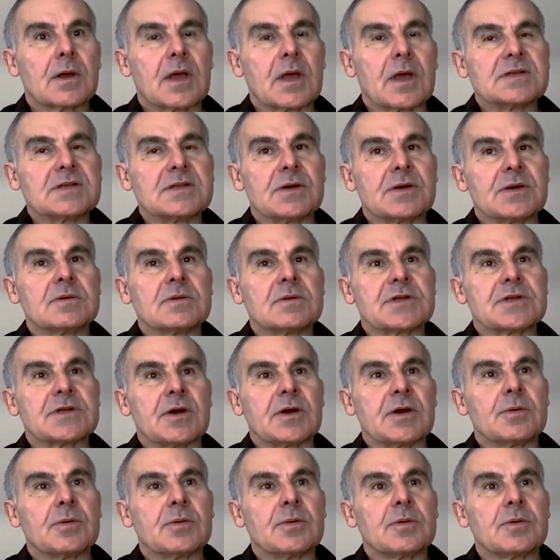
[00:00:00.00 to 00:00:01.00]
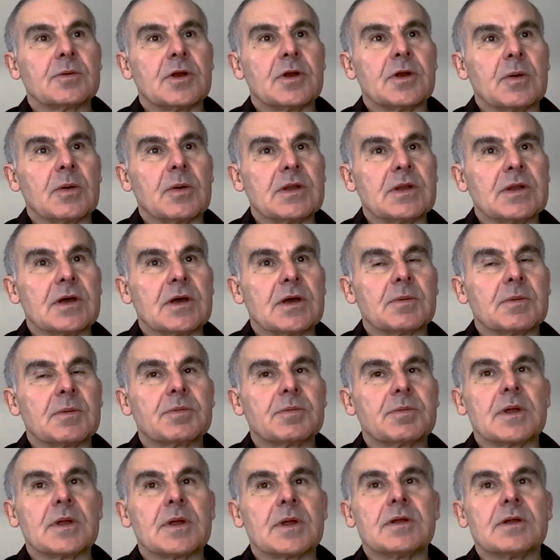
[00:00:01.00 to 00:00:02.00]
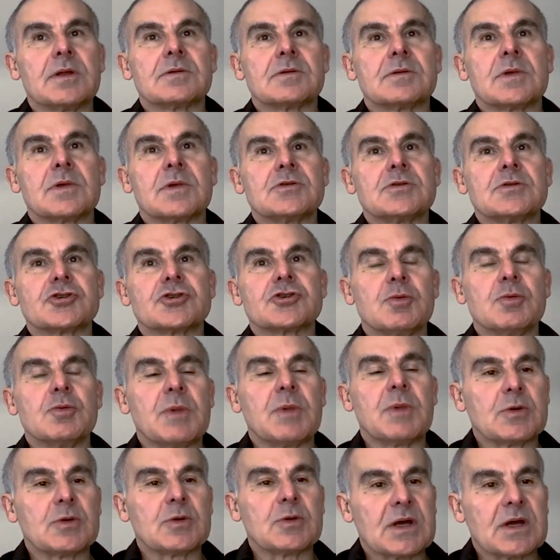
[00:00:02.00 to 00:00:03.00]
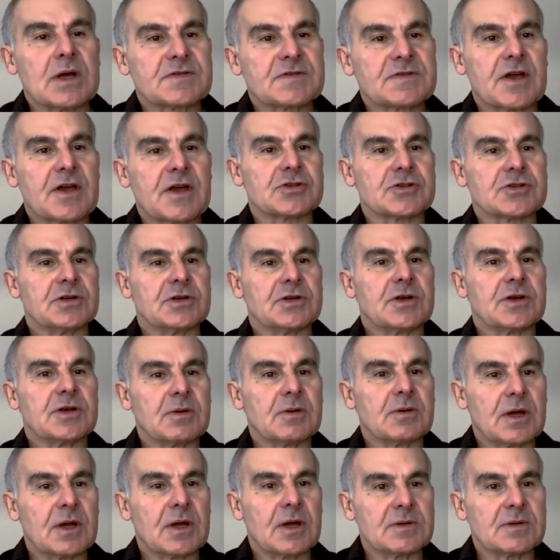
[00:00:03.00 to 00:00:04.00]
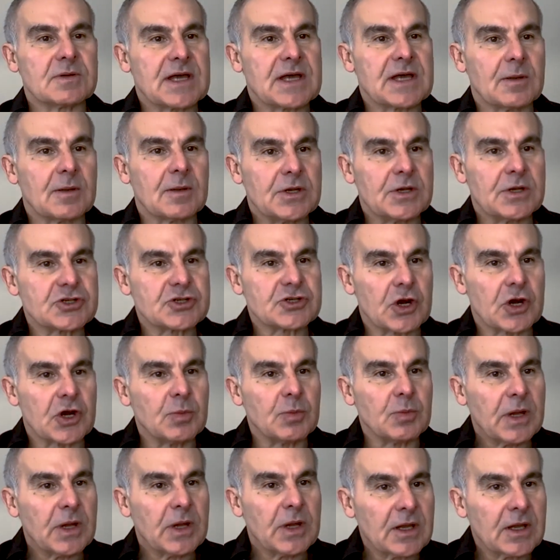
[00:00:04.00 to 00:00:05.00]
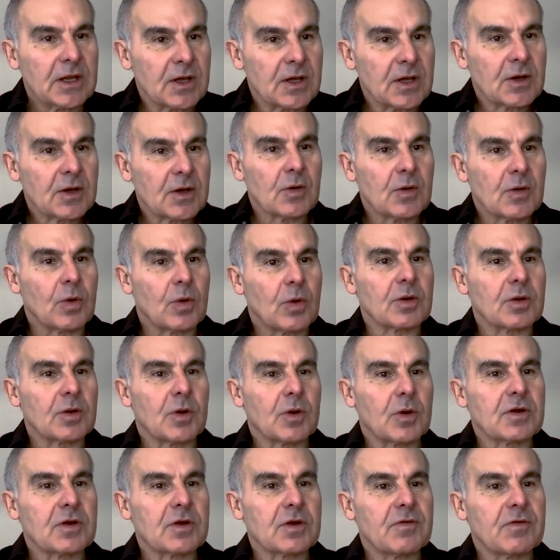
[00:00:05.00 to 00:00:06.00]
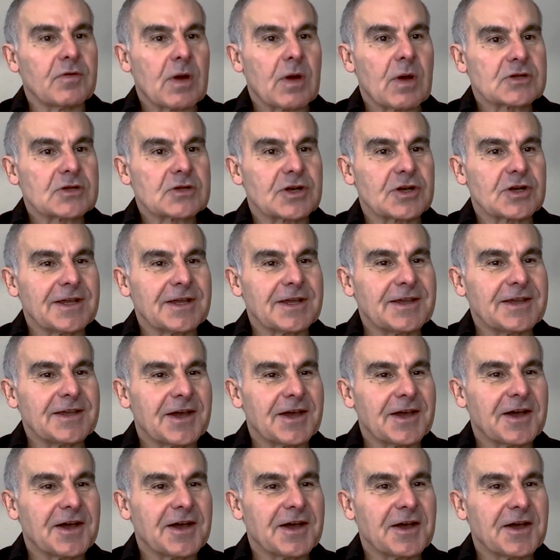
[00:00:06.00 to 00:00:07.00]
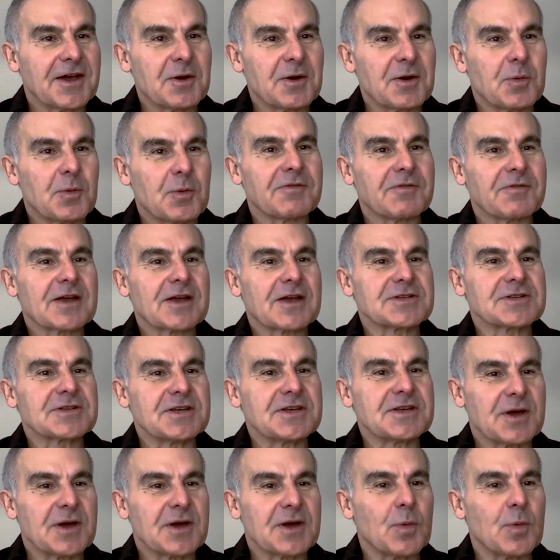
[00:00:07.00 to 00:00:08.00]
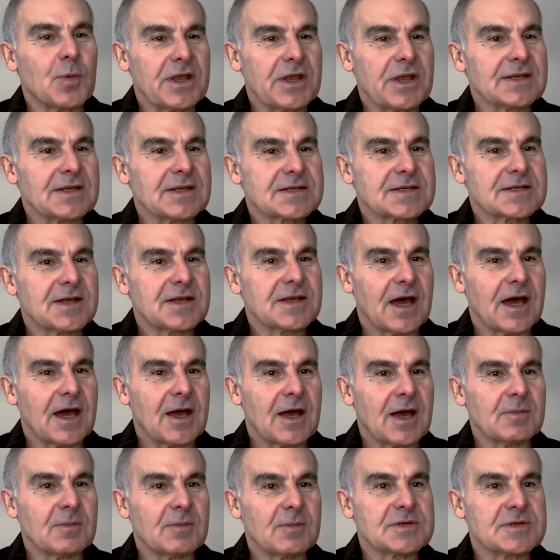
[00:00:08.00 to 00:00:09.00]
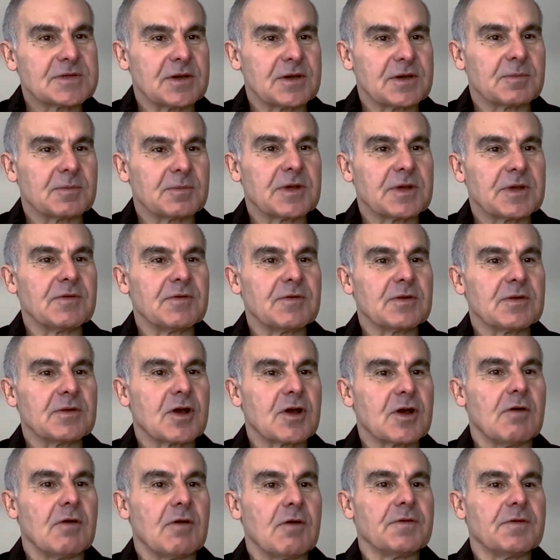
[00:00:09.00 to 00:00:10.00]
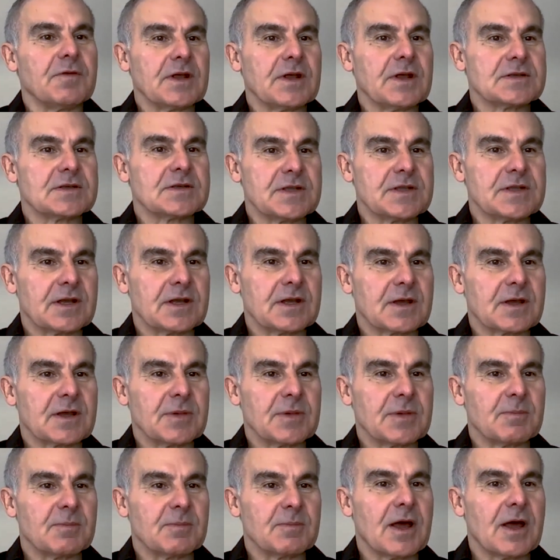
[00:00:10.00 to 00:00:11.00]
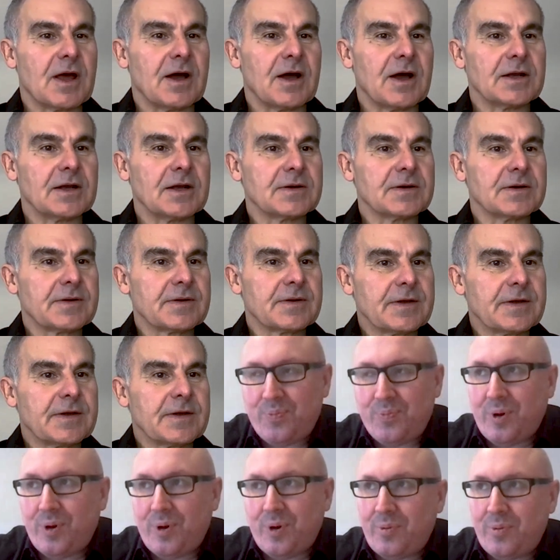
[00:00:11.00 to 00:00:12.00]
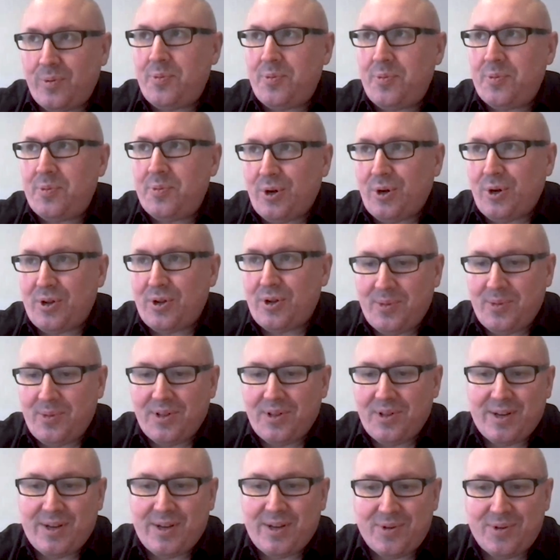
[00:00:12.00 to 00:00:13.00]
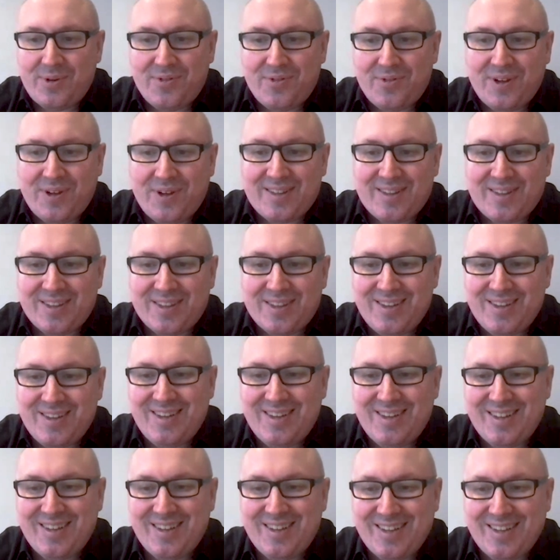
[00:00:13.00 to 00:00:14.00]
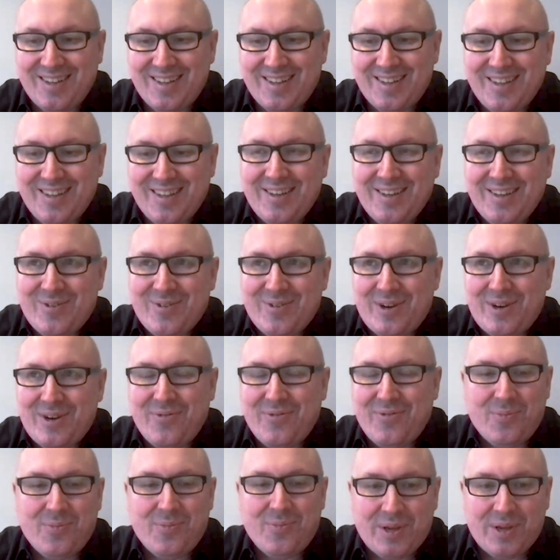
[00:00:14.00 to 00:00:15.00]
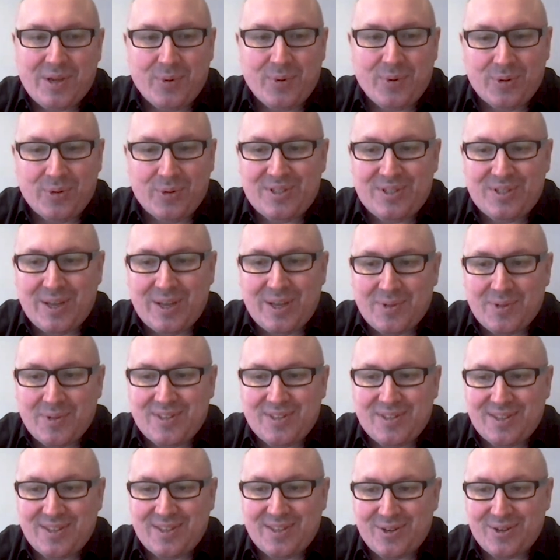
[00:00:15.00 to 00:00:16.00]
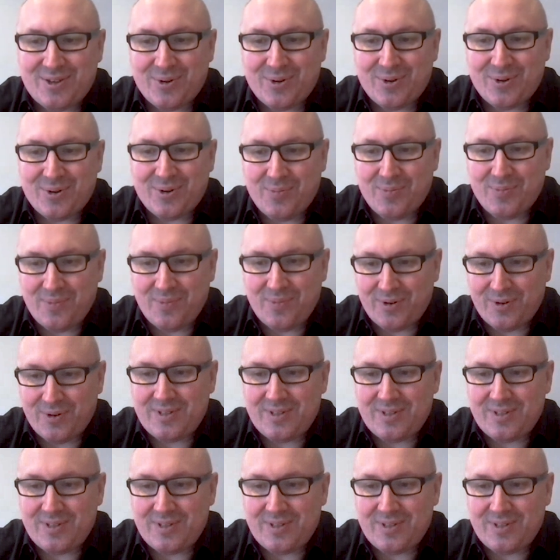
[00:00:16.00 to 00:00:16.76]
Okay, so in true Midwest fashion, don't tell me, show me. What have you actually done with it to give you the confidence that it can be applied? Well, we've been talking about the fact that whenever you make bold statements that you're going to